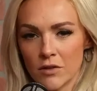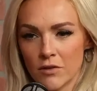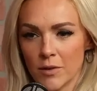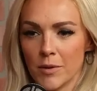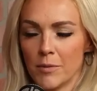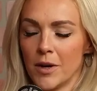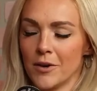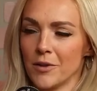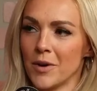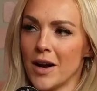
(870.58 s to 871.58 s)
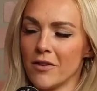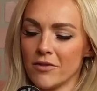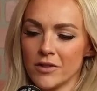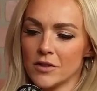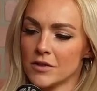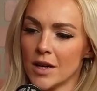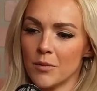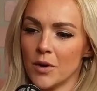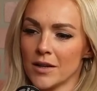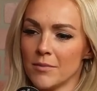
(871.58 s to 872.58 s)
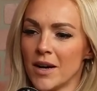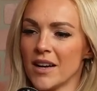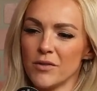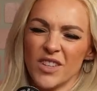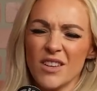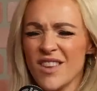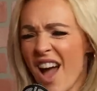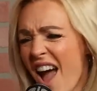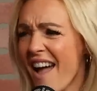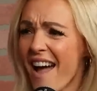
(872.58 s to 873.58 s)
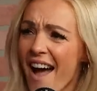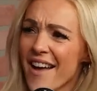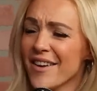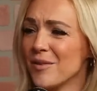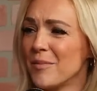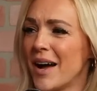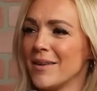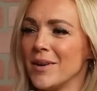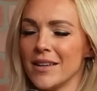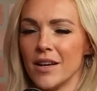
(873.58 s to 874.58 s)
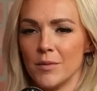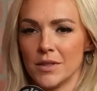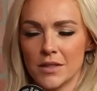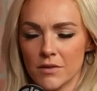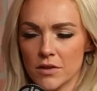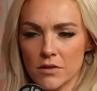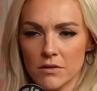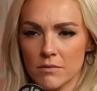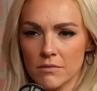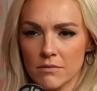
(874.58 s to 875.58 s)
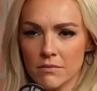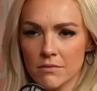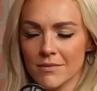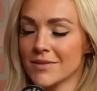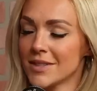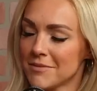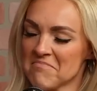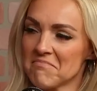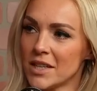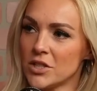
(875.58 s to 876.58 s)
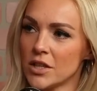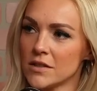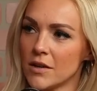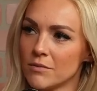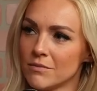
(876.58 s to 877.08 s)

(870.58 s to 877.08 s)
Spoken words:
flipped the ball to the ref and just kept walking back. Everyone's like, yeah, you know, patting him on the helmet and stuff. And he's that checks out.